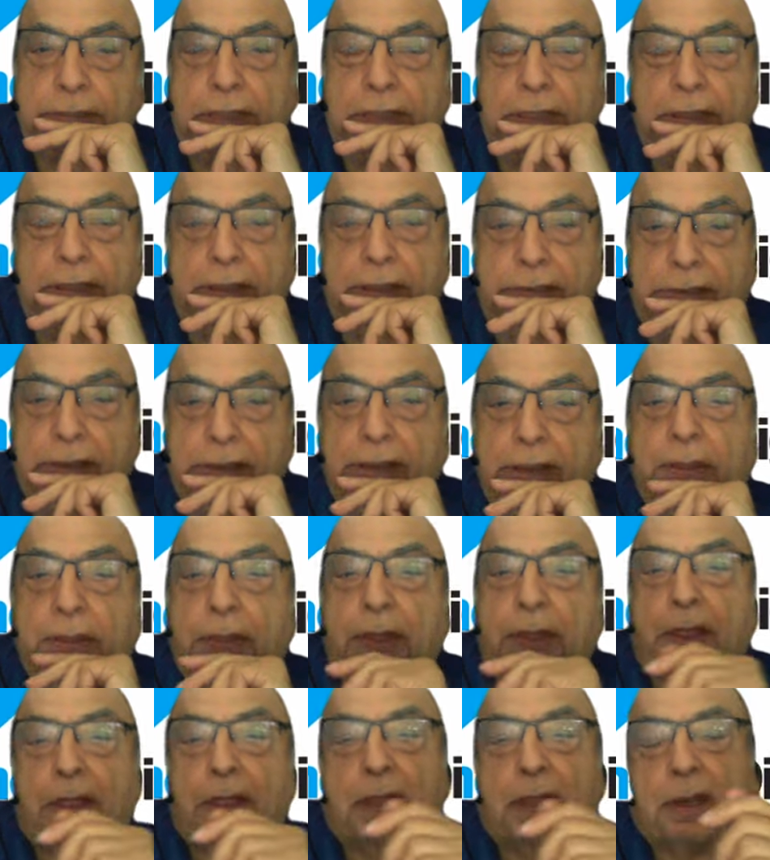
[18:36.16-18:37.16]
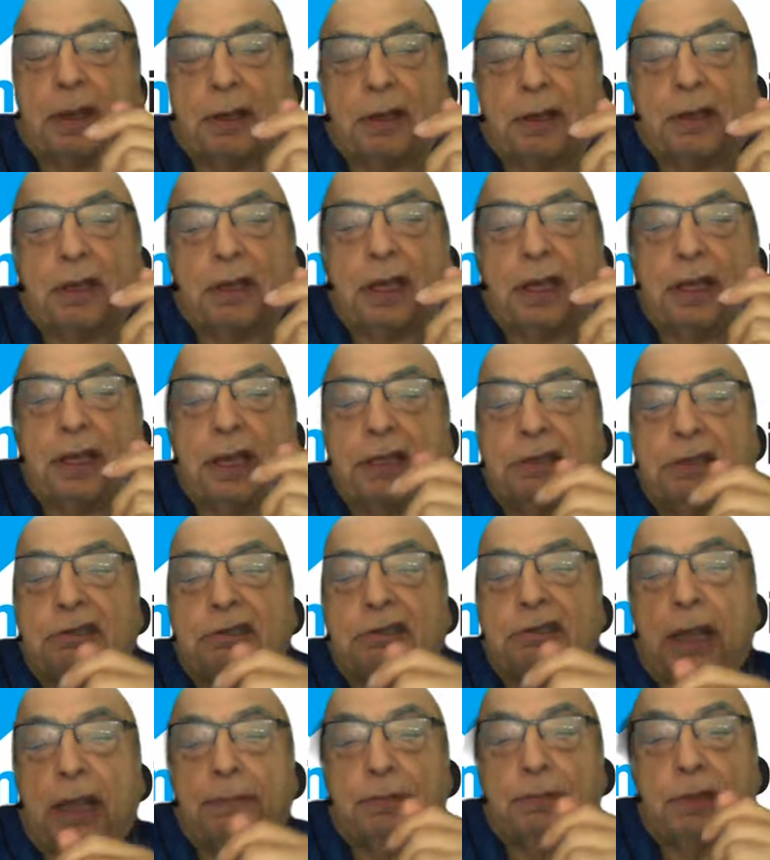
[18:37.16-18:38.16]
Let's
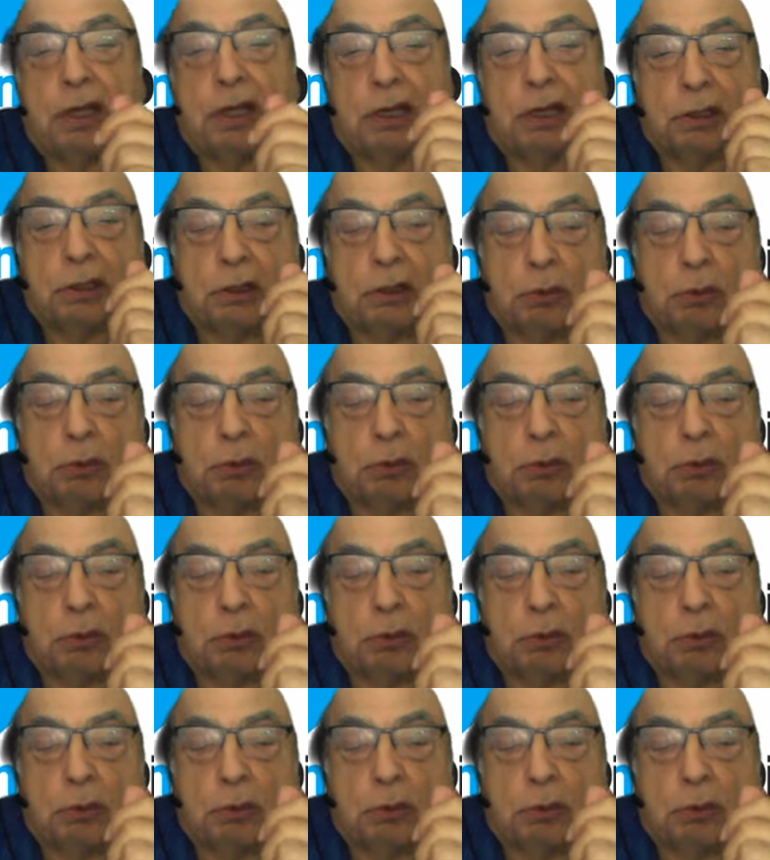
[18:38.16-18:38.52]
stop there.